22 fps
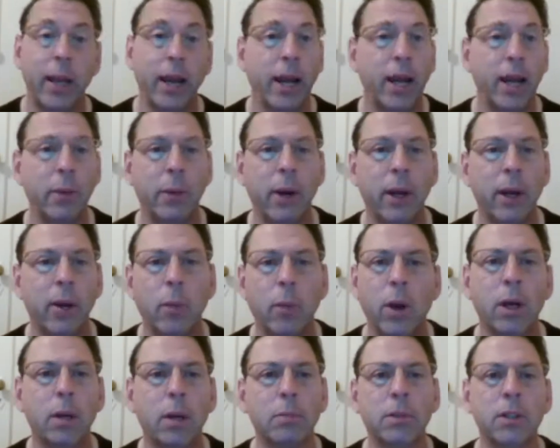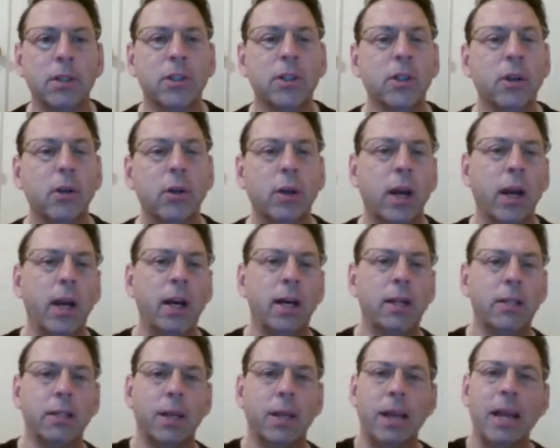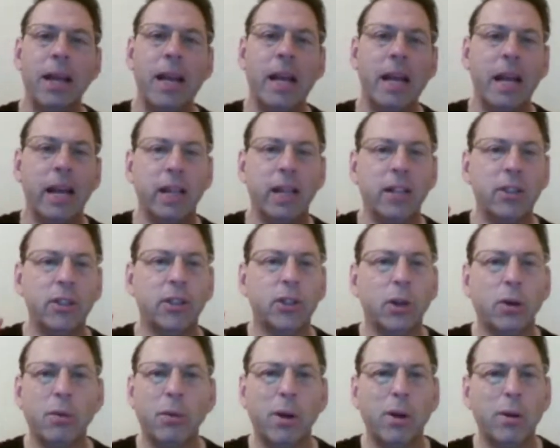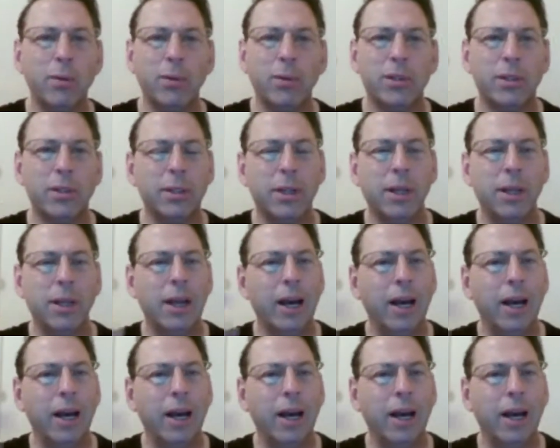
Anyway, welcome to the show, guys. In the show notes,